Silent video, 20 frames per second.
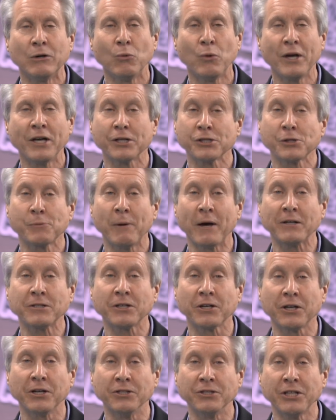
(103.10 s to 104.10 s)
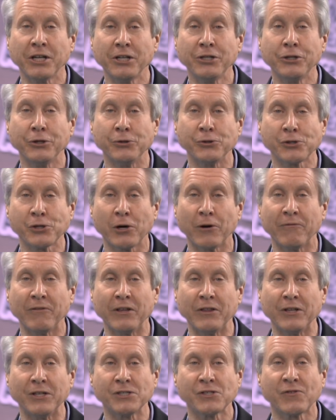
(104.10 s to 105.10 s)
We expect to continue
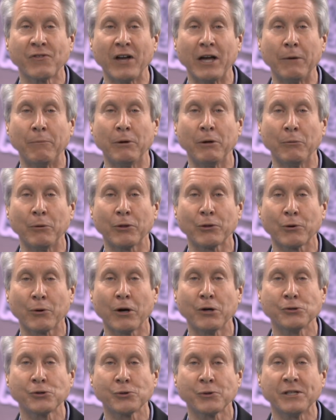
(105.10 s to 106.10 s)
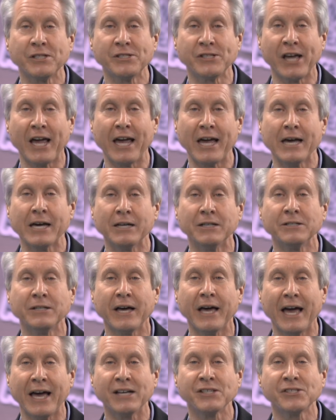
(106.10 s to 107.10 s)
serving this family with groceries and,
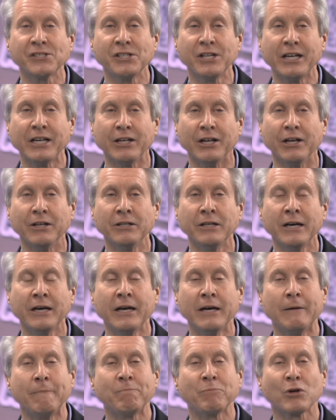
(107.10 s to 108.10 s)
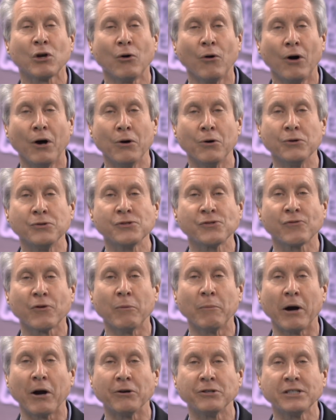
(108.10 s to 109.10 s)
as needed, clothes
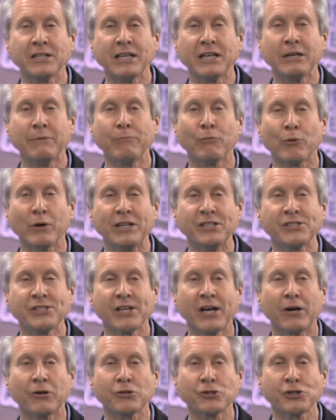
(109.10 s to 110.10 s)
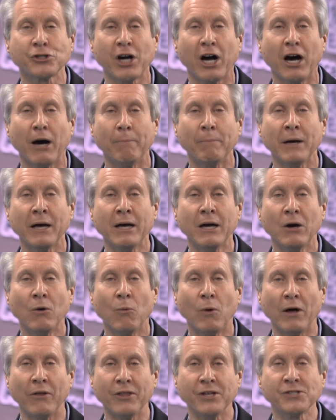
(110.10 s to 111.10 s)
from our Team resale shop
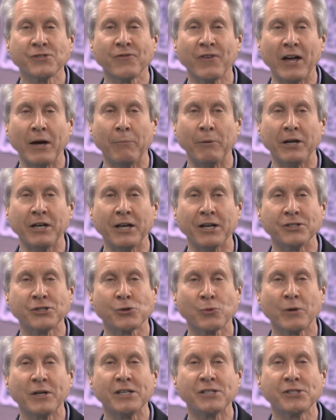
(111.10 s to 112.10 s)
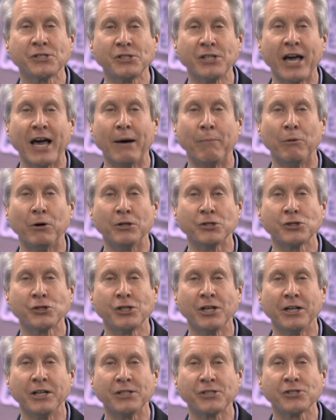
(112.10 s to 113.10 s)
while this family gets
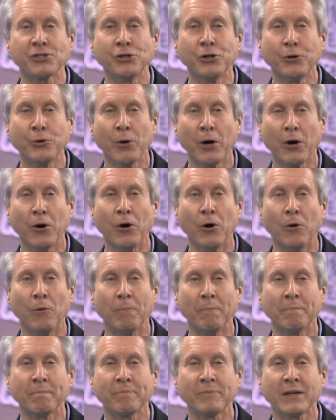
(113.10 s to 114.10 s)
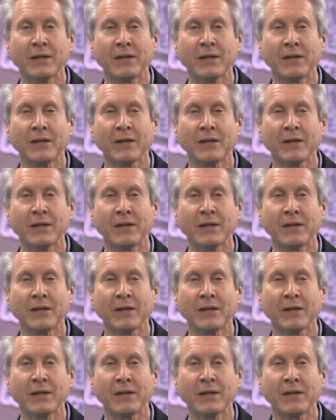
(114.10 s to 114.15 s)
reestablished in its new home.